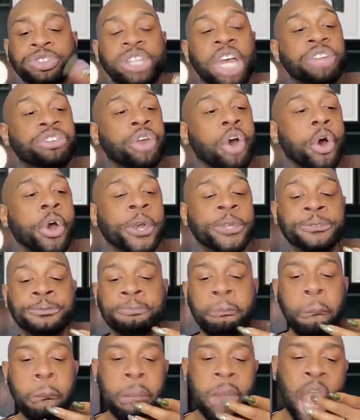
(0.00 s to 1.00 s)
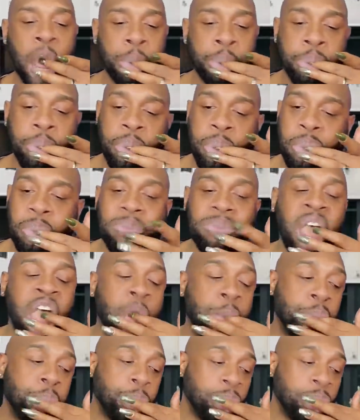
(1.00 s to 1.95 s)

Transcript: That's good. Mm.